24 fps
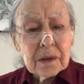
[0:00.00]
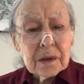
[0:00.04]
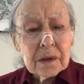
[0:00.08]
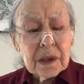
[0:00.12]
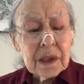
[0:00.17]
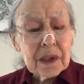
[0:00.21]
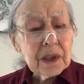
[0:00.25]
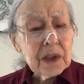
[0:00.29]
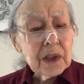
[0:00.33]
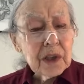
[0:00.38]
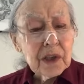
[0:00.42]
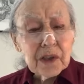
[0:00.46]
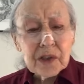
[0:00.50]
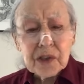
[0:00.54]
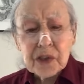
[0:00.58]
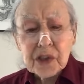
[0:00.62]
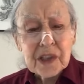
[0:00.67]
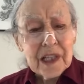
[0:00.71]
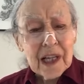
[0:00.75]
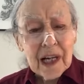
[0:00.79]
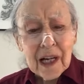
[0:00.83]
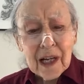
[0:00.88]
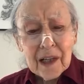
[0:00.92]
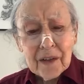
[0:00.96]
And here's
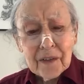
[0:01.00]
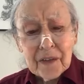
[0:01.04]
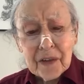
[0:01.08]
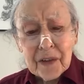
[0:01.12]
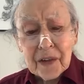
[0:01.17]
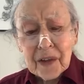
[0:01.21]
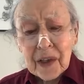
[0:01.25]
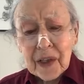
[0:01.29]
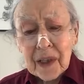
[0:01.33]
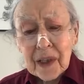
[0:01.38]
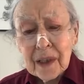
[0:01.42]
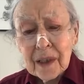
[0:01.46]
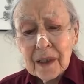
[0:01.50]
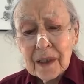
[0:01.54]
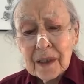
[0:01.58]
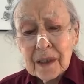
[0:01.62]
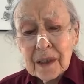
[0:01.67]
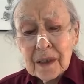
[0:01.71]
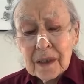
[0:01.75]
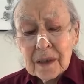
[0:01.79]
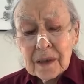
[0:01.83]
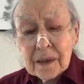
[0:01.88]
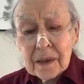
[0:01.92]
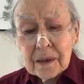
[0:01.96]
the odd thing
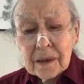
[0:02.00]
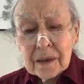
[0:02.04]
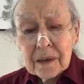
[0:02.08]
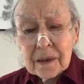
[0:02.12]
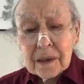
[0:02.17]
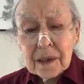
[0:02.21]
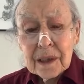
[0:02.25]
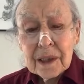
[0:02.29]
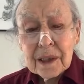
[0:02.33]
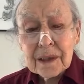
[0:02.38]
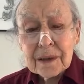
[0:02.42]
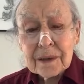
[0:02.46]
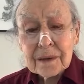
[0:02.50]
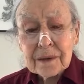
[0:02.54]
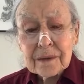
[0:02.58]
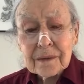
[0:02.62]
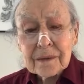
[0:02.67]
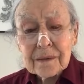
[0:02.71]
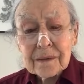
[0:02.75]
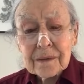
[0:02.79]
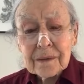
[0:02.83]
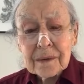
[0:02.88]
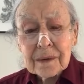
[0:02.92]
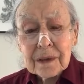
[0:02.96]
it
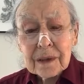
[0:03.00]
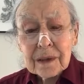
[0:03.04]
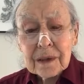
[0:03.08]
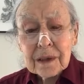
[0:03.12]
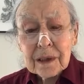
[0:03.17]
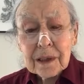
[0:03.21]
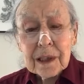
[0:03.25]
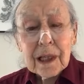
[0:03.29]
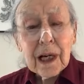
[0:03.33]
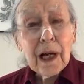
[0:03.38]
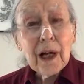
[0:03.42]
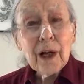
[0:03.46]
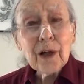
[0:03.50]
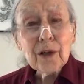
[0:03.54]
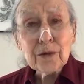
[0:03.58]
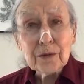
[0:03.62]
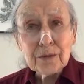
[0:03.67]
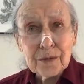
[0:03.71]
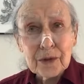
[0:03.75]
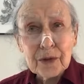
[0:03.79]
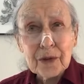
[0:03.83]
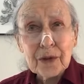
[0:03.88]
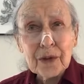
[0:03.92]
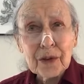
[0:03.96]

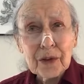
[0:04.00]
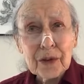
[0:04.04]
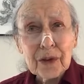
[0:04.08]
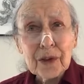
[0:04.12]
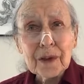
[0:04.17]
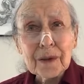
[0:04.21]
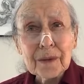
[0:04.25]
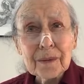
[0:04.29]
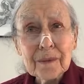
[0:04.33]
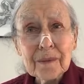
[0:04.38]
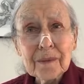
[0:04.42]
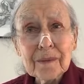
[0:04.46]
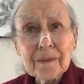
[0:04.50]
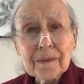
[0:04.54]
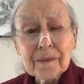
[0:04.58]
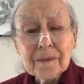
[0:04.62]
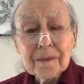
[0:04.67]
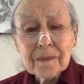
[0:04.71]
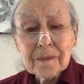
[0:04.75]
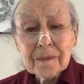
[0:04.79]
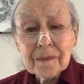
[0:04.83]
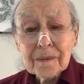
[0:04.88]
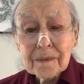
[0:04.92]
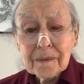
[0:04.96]
calmed her.
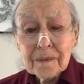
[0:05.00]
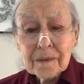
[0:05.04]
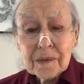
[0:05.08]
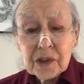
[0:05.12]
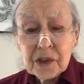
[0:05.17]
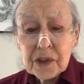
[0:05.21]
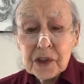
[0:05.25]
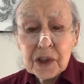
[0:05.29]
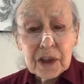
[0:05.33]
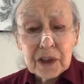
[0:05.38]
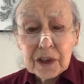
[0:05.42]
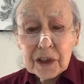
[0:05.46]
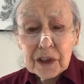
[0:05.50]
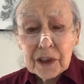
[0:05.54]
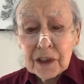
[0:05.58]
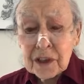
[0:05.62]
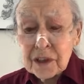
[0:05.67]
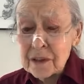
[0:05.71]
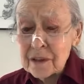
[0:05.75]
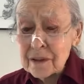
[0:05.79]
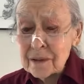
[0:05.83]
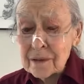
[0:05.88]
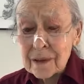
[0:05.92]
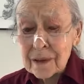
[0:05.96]
She
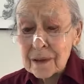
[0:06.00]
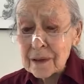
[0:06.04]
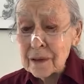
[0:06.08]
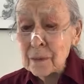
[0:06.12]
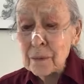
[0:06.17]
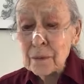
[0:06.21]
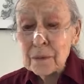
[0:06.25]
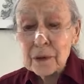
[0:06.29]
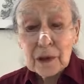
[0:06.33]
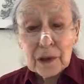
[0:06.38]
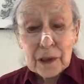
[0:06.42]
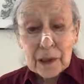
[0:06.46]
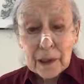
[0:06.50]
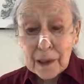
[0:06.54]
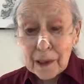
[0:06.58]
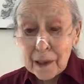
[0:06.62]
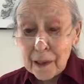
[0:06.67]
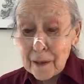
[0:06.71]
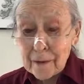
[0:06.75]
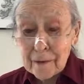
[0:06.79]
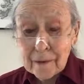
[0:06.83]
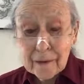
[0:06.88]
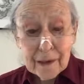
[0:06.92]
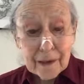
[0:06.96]
didn't
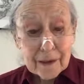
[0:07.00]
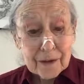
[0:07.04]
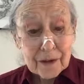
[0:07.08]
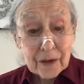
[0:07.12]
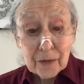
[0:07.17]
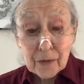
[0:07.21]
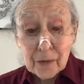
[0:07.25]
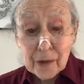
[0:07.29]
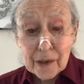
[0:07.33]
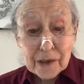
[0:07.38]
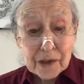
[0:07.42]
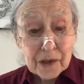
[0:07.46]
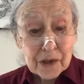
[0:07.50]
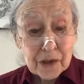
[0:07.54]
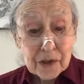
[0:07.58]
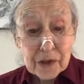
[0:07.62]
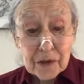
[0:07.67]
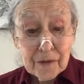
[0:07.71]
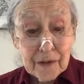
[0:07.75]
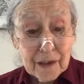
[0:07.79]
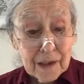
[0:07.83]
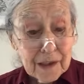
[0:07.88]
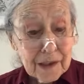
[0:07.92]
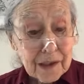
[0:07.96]
complain like the rest
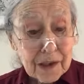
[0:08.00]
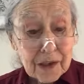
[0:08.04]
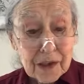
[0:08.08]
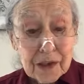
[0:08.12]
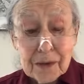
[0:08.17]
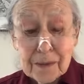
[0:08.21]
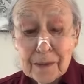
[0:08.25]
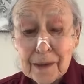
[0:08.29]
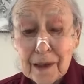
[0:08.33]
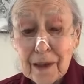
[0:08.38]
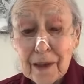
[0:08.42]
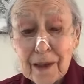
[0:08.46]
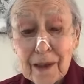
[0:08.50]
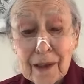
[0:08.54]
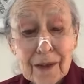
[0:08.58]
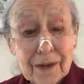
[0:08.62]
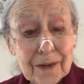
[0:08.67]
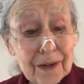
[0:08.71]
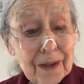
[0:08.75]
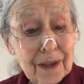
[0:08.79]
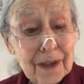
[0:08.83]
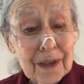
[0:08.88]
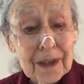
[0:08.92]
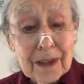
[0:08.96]
of us
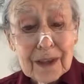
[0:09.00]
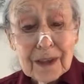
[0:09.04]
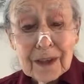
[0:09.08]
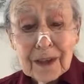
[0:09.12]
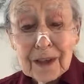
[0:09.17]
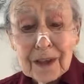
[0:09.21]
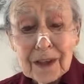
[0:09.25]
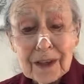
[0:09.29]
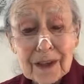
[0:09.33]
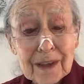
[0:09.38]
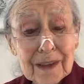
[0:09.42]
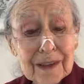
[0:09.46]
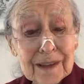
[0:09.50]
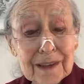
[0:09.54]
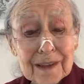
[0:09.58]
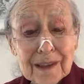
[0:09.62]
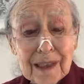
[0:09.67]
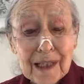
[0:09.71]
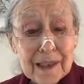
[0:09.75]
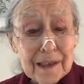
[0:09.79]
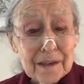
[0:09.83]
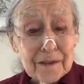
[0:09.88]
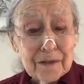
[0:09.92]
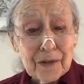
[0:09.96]
about her
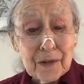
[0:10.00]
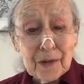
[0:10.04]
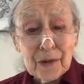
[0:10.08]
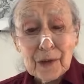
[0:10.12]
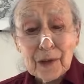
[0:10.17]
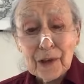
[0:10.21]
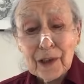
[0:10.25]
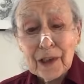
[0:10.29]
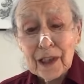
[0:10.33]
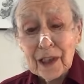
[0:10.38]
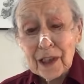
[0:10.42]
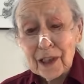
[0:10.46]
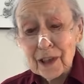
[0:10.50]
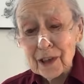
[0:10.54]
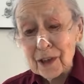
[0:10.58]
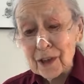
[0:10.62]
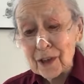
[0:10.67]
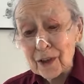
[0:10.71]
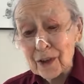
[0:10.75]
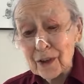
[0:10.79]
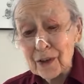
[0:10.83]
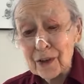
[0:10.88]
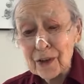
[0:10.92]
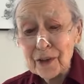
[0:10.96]
life, her
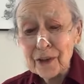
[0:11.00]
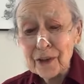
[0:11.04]
care, her